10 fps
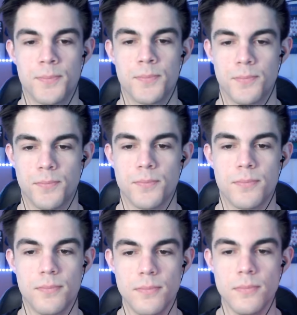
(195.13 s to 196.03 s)

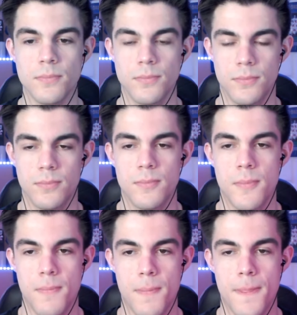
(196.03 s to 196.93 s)

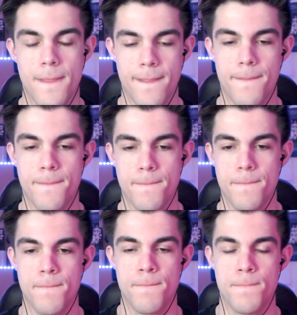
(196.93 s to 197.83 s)

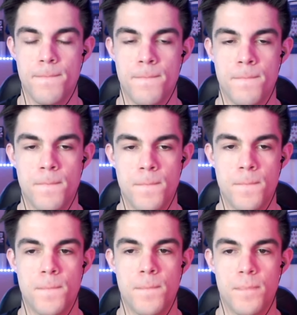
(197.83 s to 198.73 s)

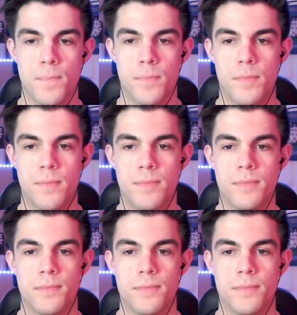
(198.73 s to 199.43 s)
This person isn't speaking.